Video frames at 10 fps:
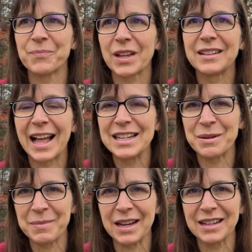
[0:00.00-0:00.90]
glad to
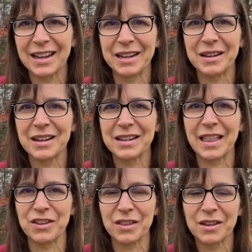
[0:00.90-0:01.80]
meet, and
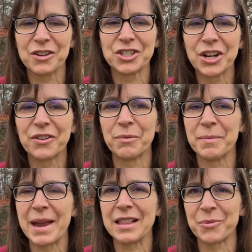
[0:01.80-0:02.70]
your children will
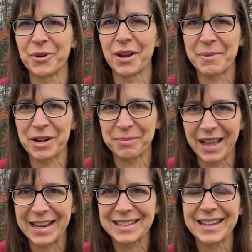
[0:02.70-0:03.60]
make the world a better
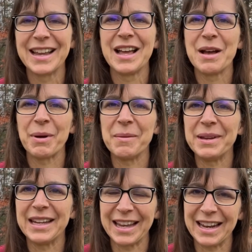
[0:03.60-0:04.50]
place by
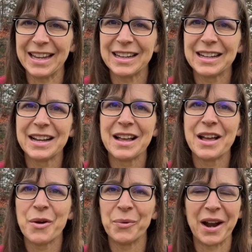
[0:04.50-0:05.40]
being in it.
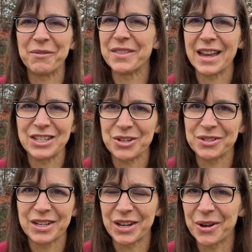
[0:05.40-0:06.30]
Whatever they choose
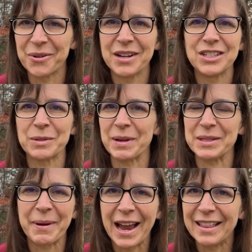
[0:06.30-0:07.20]
to do, just by
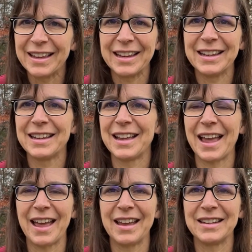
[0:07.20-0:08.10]
smiling
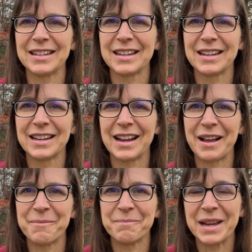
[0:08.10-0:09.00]
and
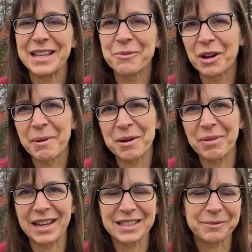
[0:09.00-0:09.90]
making the world a better
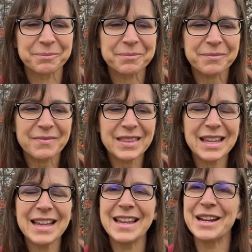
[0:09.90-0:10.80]
place.
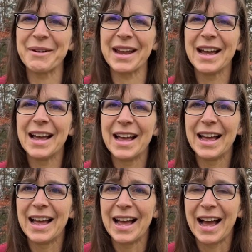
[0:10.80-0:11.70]
Anyway,
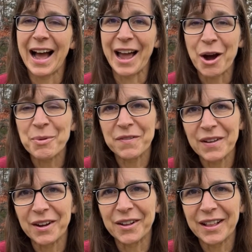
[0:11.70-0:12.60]
I hope you
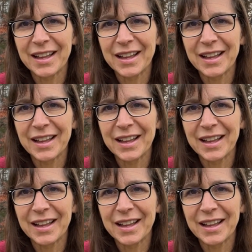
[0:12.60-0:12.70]
feel